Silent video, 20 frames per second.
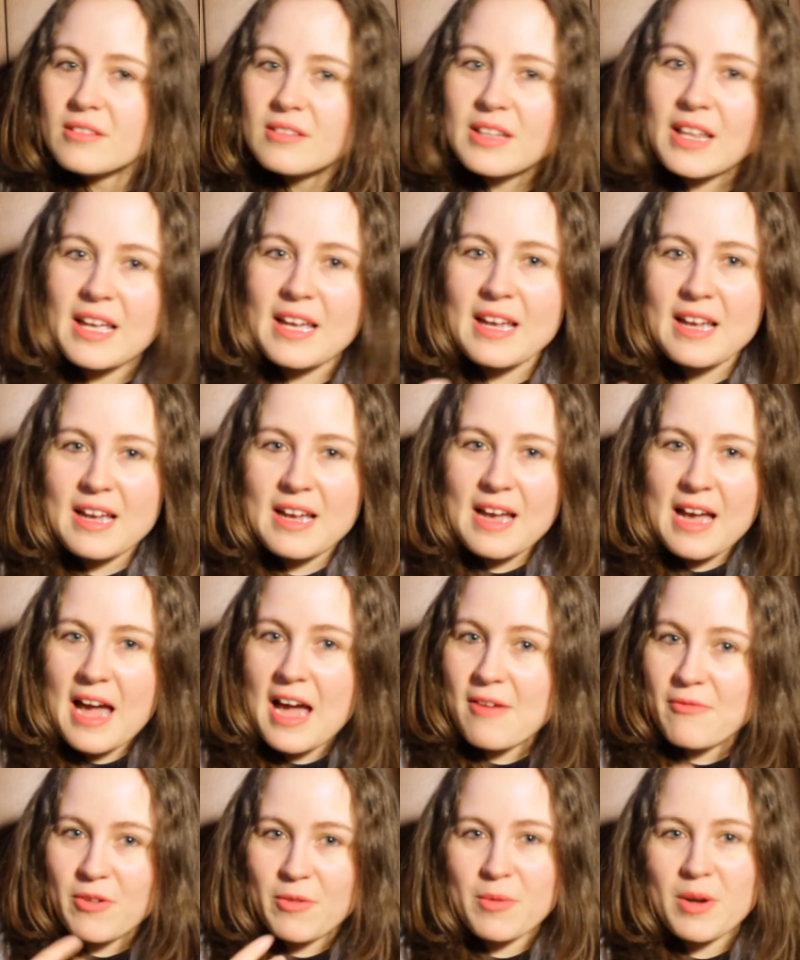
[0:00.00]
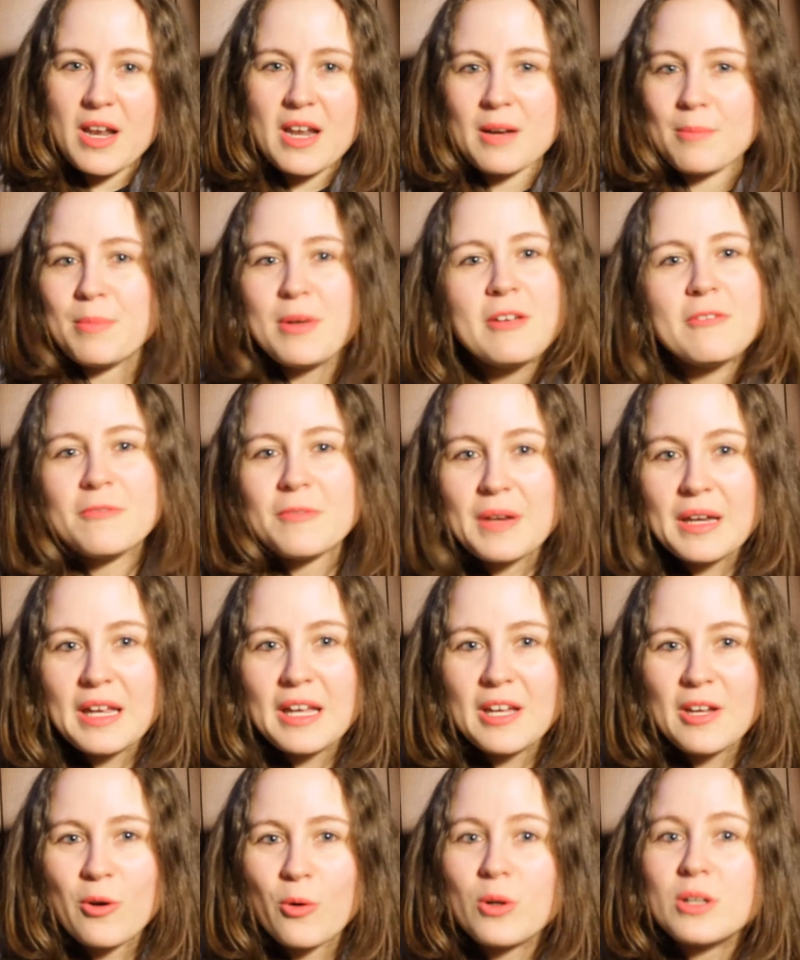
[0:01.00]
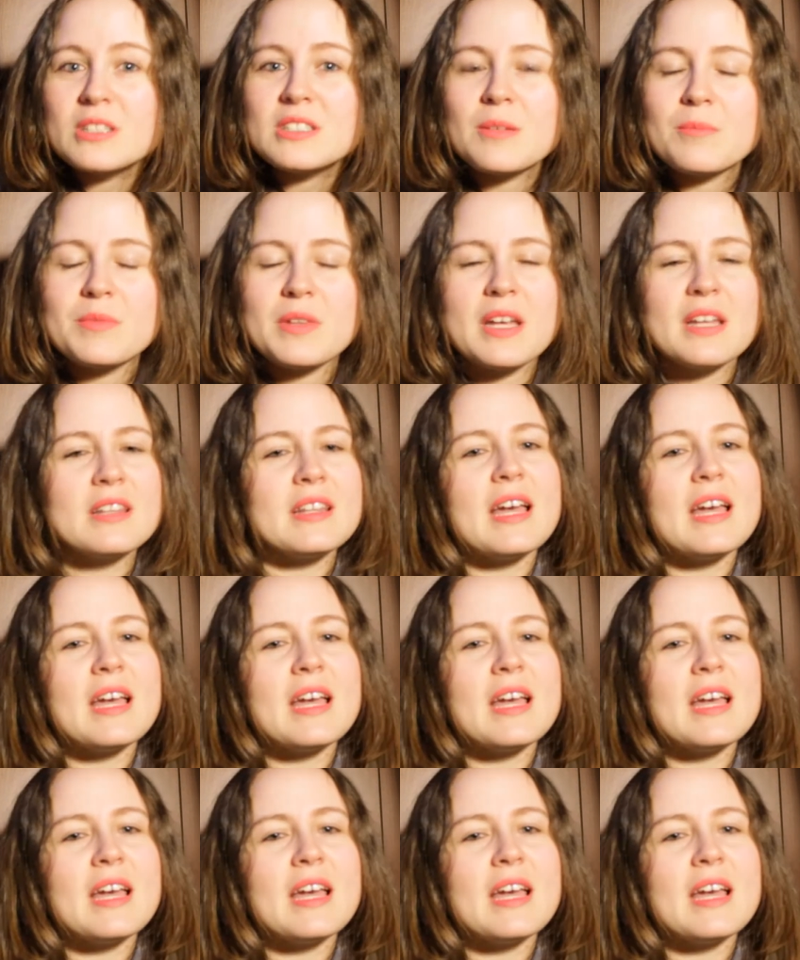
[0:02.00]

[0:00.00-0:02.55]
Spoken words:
like have an epiphany or something.